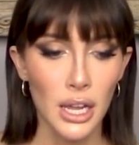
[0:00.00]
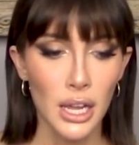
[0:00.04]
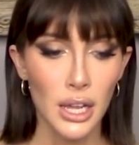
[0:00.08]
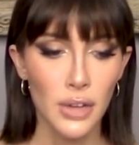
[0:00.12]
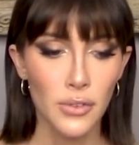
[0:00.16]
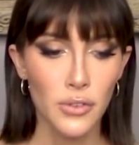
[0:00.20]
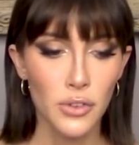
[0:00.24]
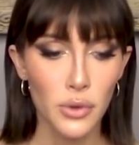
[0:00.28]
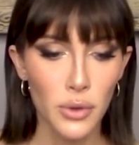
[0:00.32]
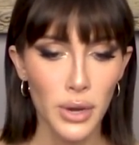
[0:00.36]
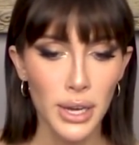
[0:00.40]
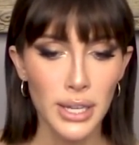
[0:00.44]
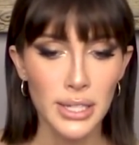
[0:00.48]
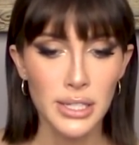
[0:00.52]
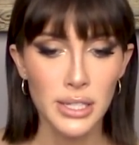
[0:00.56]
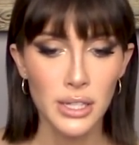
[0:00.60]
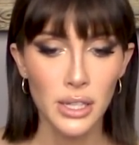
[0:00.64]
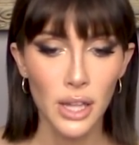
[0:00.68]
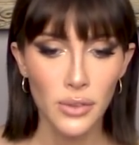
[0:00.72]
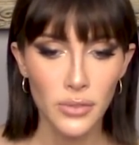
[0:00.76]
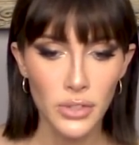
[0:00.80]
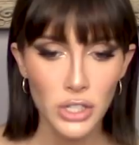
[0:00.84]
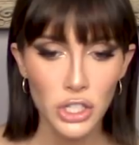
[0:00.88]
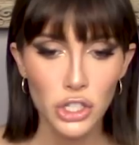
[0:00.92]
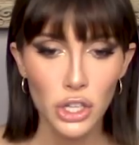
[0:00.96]
if you guys
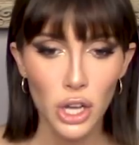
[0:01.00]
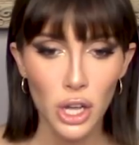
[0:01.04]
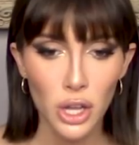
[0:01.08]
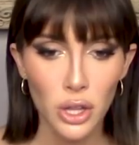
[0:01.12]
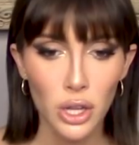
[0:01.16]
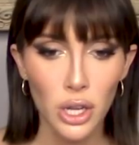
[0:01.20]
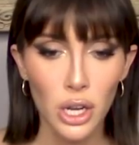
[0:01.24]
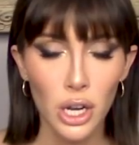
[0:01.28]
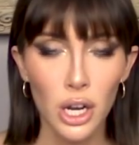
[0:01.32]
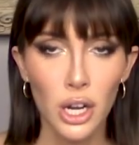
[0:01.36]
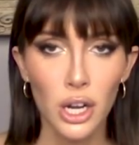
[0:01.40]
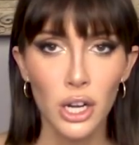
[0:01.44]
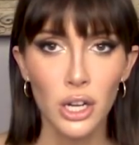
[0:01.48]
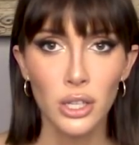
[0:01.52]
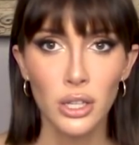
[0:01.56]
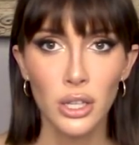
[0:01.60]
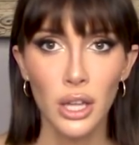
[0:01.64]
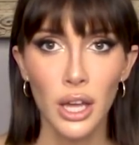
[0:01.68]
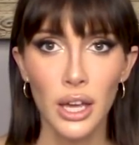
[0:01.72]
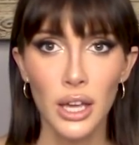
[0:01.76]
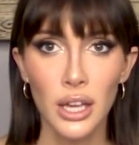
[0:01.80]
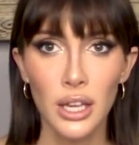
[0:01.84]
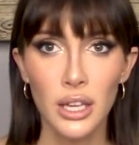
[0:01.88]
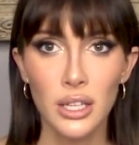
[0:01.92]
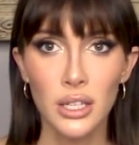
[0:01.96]
love each other,
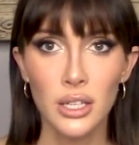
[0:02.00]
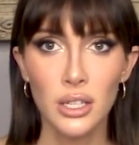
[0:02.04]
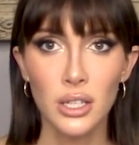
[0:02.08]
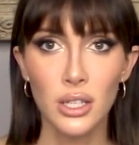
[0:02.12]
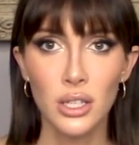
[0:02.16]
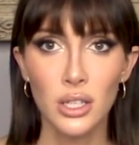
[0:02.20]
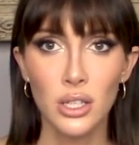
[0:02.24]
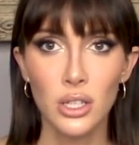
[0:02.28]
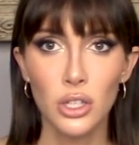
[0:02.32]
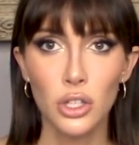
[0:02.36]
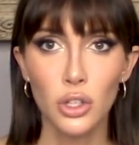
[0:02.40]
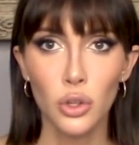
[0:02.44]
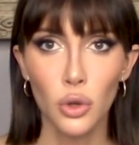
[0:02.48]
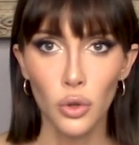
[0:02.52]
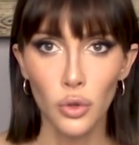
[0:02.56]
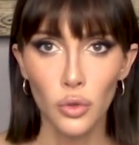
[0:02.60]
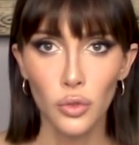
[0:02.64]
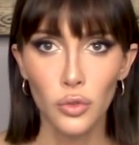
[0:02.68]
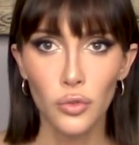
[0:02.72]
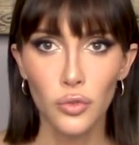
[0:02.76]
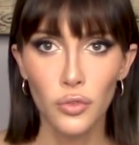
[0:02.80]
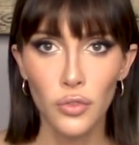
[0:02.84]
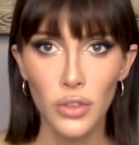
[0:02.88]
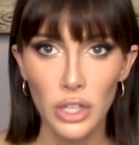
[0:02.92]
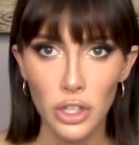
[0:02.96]
like you'll
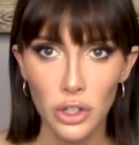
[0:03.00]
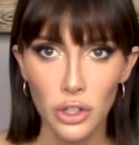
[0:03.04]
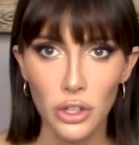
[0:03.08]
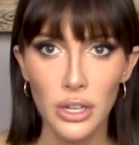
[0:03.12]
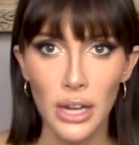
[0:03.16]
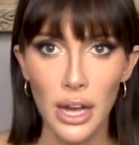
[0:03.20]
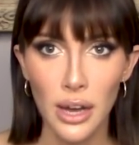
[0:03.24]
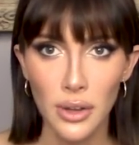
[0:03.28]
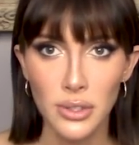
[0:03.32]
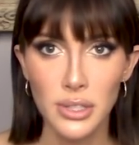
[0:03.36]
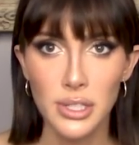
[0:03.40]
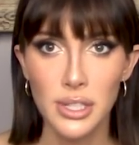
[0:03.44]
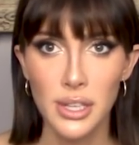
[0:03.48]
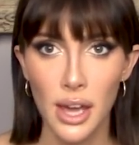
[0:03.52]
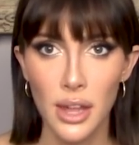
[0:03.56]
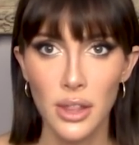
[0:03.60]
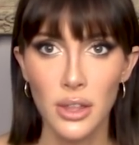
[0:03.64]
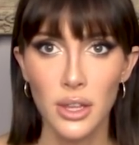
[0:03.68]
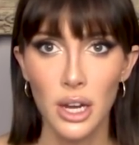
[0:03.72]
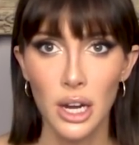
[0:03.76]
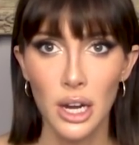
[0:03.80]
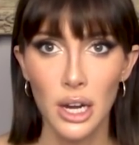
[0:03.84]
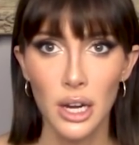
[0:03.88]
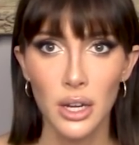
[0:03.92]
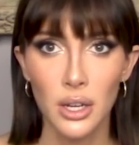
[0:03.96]
figure it out
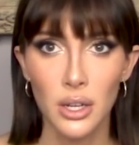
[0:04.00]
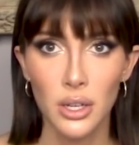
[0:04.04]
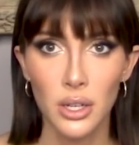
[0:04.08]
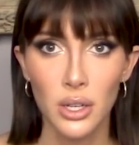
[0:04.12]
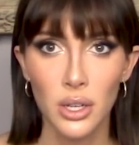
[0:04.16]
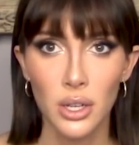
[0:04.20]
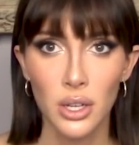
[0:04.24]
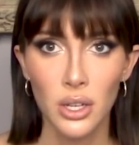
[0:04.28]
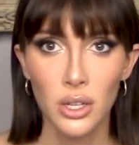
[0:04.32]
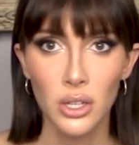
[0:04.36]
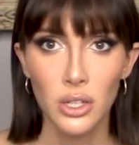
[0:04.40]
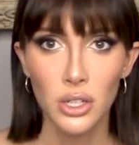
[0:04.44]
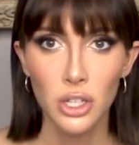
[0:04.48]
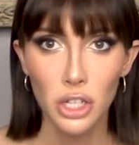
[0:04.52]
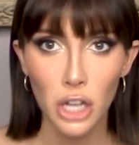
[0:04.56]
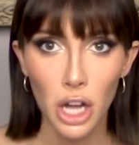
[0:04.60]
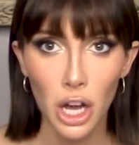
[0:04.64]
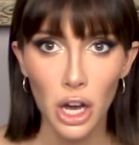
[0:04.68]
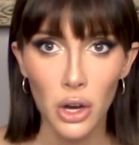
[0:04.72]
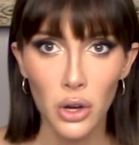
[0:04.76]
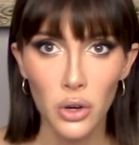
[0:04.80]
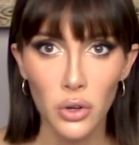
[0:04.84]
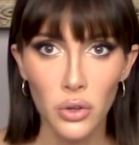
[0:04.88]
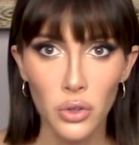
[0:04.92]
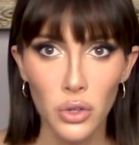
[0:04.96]
together, you
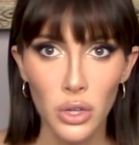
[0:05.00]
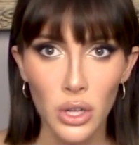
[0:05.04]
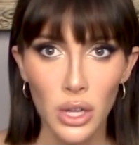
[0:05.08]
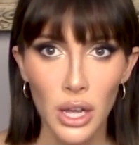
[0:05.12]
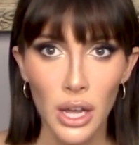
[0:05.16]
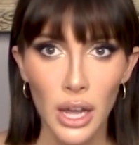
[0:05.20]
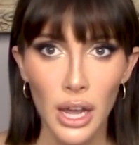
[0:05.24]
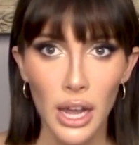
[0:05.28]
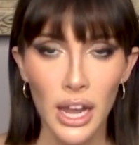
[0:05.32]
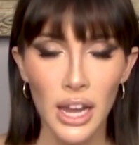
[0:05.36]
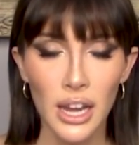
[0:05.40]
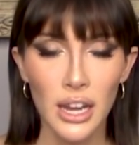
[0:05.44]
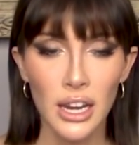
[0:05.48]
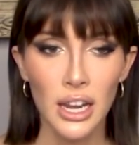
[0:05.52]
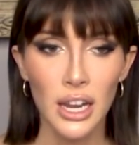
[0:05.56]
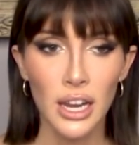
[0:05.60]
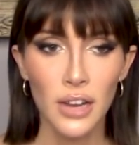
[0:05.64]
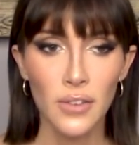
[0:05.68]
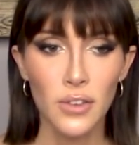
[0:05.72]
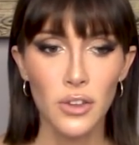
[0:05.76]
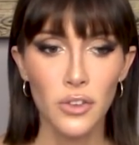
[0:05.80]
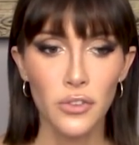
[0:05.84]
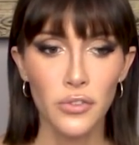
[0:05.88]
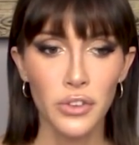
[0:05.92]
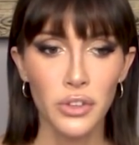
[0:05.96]
know? and
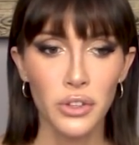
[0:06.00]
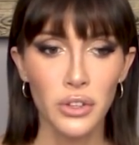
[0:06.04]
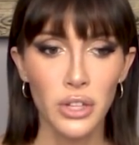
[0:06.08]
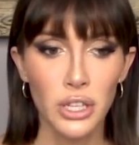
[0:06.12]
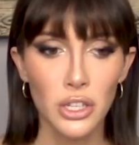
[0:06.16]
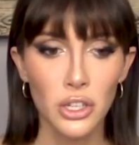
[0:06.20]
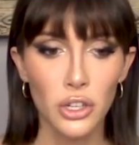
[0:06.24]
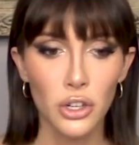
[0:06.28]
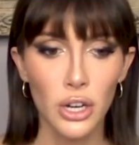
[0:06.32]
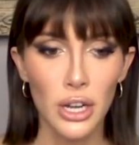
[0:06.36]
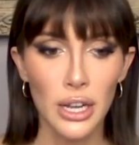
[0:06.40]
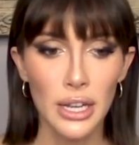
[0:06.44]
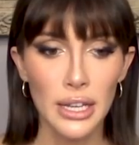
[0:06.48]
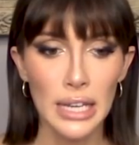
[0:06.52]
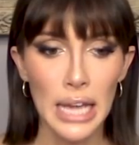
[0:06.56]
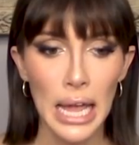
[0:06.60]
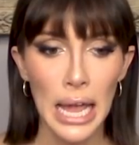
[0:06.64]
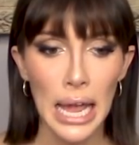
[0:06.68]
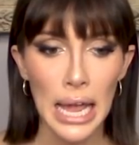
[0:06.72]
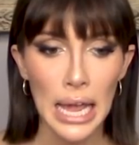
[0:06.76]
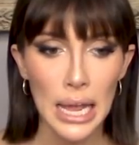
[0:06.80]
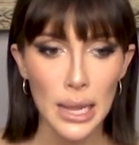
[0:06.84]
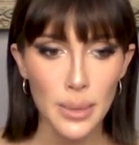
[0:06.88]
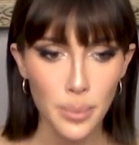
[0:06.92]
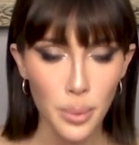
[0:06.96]
if you feel like you're
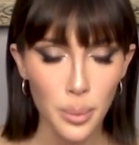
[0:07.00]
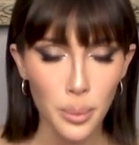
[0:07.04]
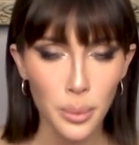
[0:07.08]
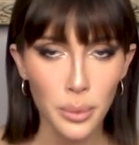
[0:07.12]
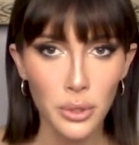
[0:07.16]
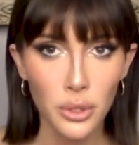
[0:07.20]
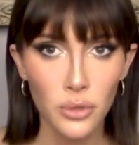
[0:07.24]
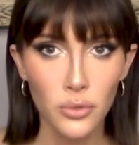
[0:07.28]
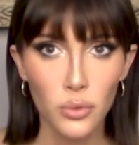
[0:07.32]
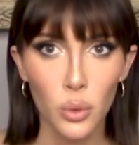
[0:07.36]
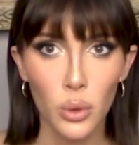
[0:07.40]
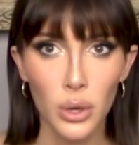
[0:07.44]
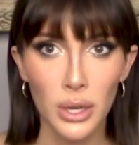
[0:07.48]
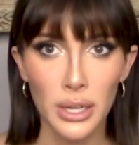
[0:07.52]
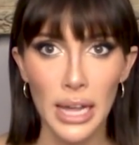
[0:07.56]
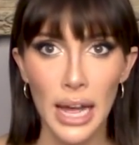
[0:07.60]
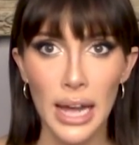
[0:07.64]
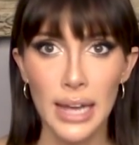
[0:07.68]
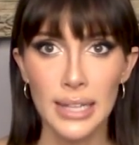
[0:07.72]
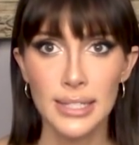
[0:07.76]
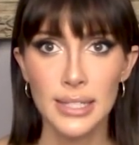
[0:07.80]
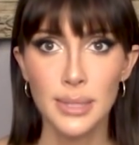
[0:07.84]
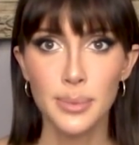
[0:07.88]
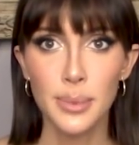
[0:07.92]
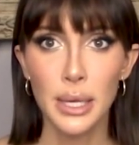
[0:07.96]
incapable of
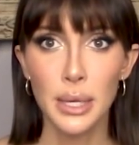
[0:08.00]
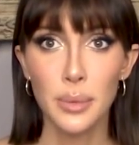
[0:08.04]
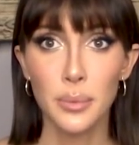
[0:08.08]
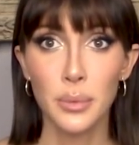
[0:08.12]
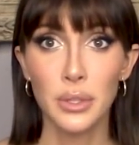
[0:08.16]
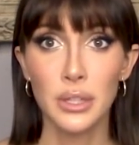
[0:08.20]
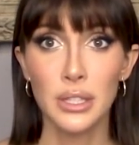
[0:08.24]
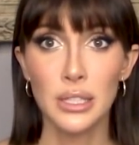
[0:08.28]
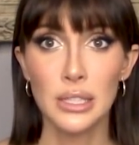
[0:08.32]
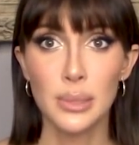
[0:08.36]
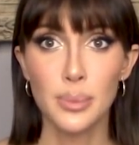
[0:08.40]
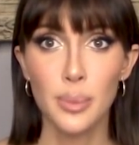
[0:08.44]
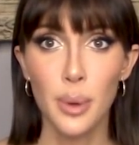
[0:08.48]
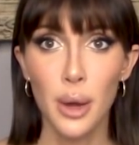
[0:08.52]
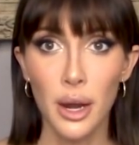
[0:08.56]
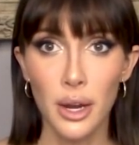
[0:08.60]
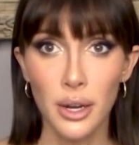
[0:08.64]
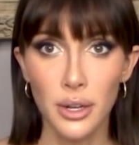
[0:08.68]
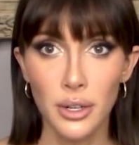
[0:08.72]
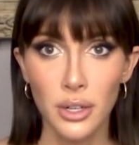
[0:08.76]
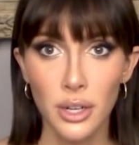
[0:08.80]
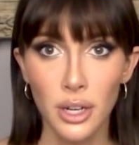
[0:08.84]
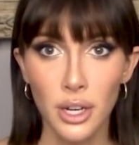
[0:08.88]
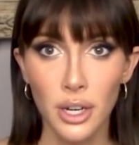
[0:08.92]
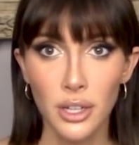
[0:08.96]
orgasming with this
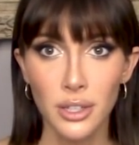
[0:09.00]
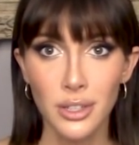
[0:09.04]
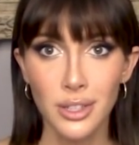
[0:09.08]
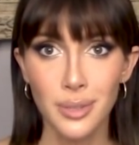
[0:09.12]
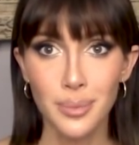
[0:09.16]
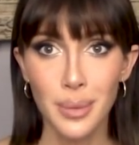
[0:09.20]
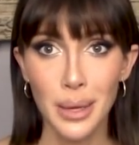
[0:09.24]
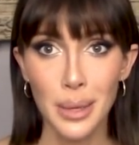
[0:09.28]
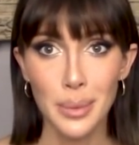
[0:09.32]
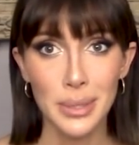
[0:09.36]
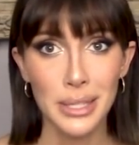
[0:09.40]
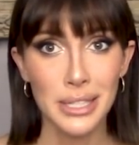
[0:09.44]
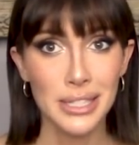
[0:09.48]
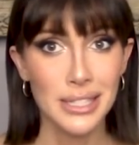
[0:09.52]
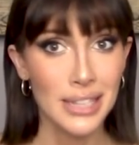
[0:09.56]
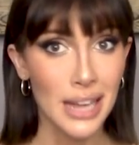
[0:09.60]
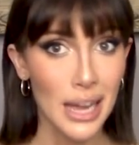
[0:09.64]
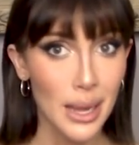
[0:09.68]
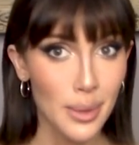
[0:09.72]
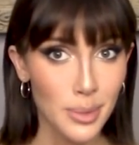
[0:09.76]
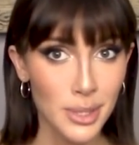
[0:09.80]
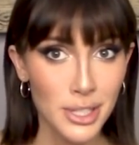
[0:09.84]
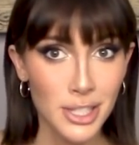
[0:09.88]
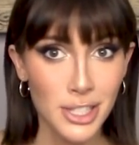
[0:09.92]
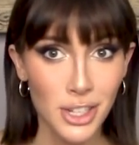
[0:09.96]
partner, then maybe it's
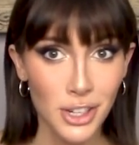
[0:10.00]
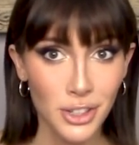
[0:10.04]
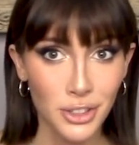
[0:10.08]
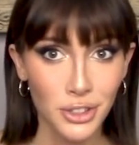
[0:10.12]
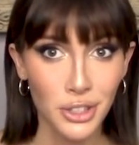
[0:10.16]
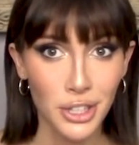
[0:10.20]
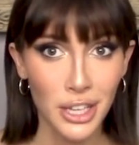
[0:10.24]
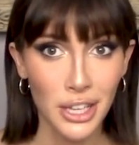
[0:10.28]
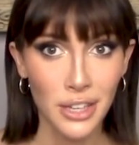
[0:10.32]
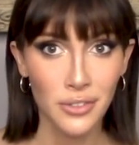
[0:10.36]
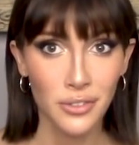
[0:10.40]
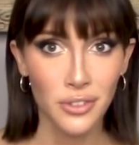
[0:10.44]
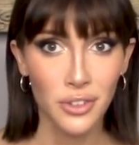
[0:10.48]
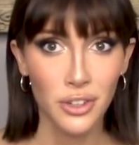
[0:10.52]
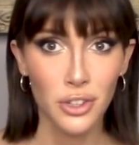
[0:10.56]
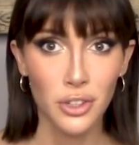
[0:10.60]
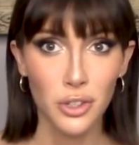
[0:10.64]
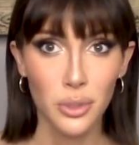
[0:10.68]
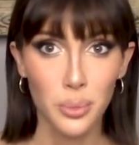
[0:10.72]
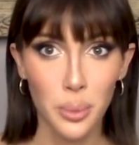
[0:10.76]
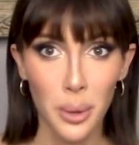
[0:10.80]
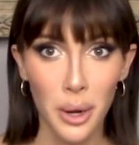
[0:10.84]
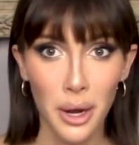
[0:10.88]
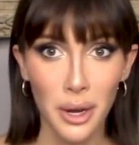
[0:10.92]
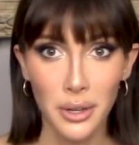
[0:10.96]
time to start looking for a
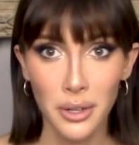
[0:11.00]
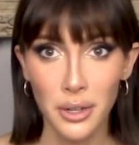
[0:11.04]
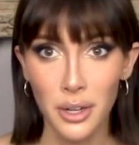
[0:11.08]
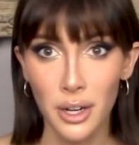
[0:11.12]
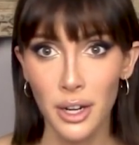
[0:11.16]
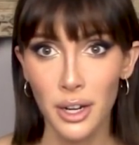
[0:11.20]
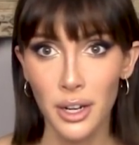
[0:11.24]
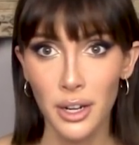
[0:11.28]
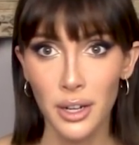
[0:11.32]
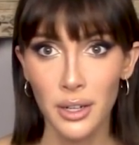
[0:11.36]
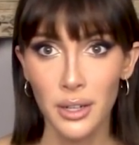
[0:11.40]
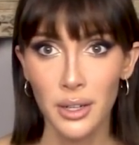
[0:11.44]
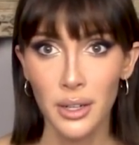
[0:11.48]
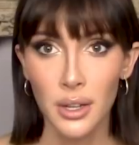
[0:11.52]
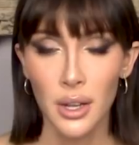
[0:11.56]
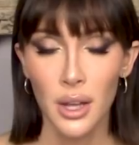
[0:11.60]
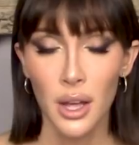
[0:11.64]
new partner.